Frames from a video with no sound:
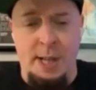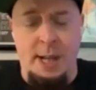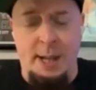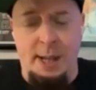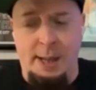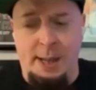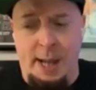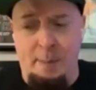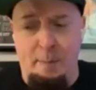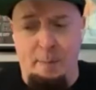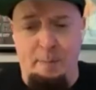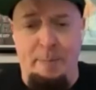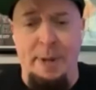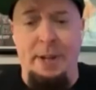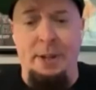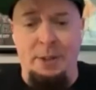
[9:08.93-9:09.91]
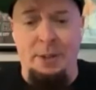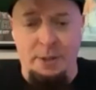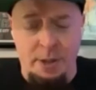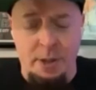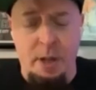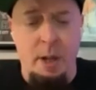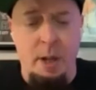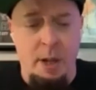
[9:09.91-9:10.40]
They they
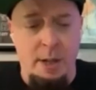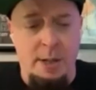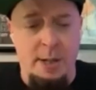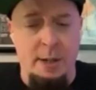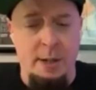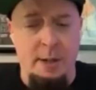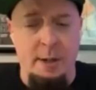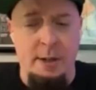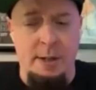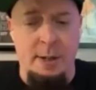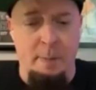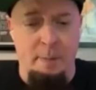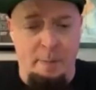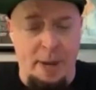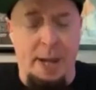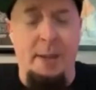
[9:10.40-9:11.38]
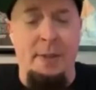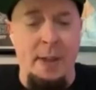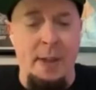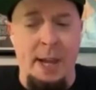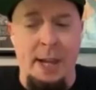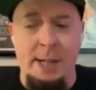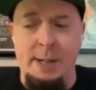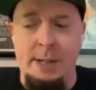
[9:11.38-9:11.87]
build to to big
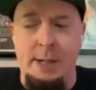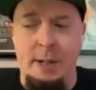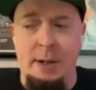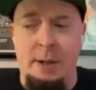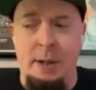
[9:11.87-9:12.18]
things.